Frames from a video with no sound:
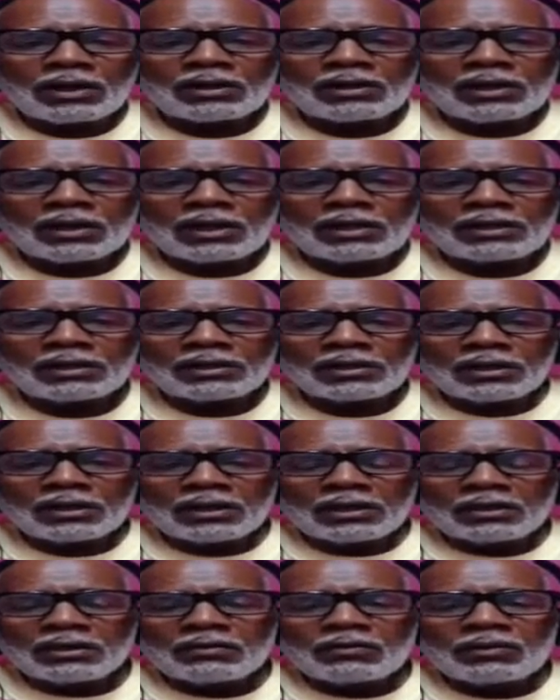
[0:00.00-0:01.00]
And
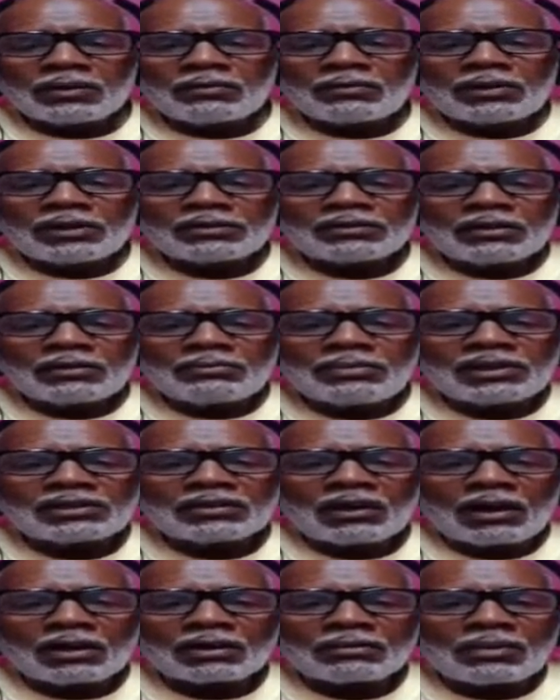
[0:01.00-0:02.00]
we shouldn't be
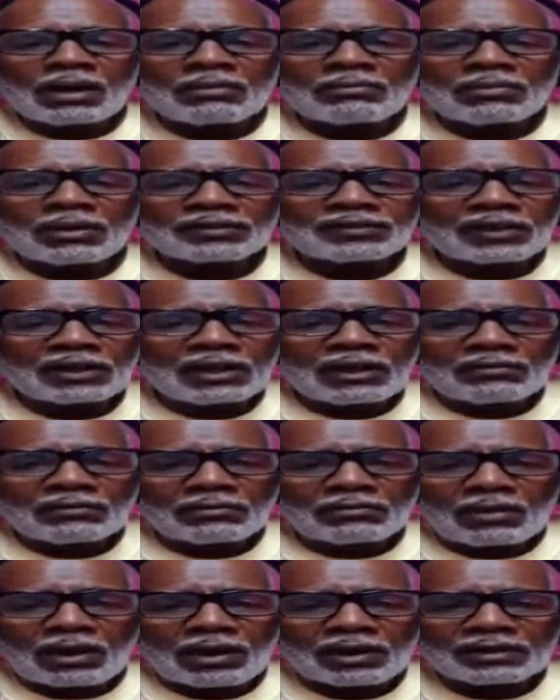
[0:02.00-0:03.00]
talking about
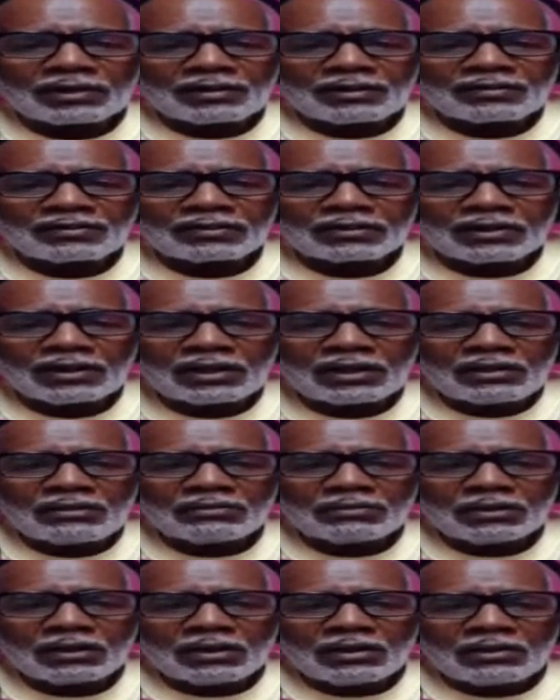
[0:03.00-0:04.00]
multi-level marketing
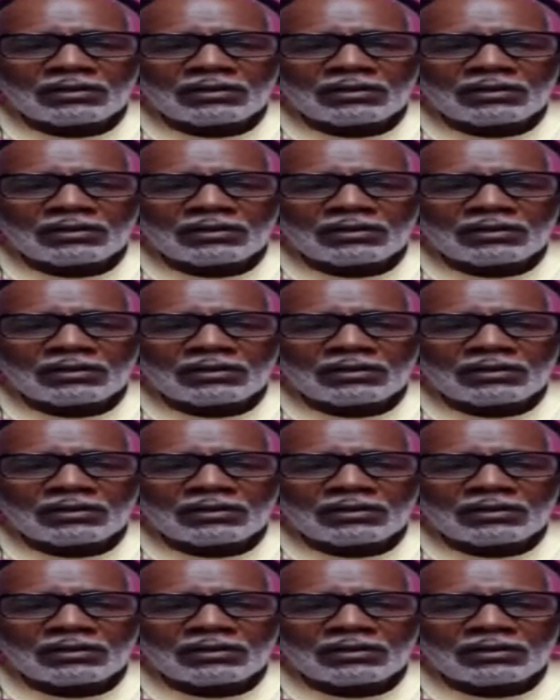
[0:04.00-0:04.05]
scheme.